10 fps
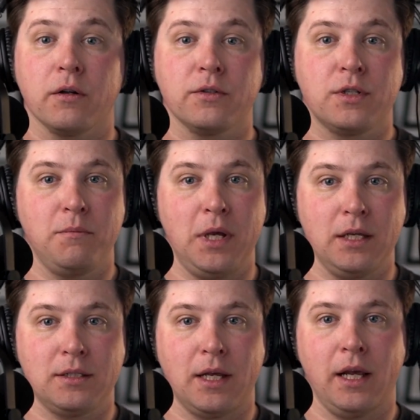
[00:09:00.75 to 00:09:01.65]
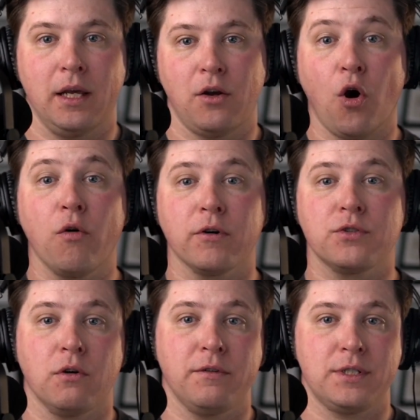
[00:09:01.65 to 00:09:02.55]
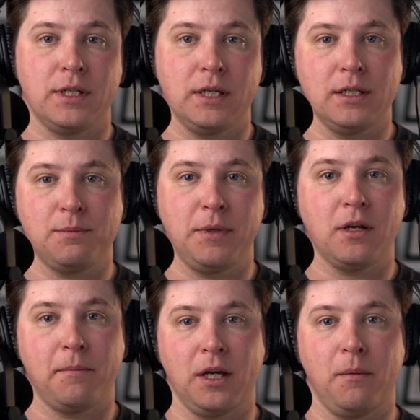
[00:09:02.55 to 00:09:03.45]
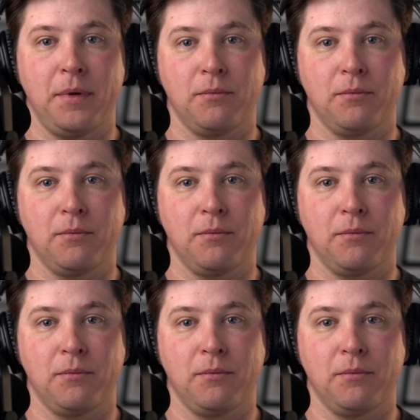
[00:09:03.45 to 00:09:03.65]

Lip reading: meet, and over-servicing is becoming a big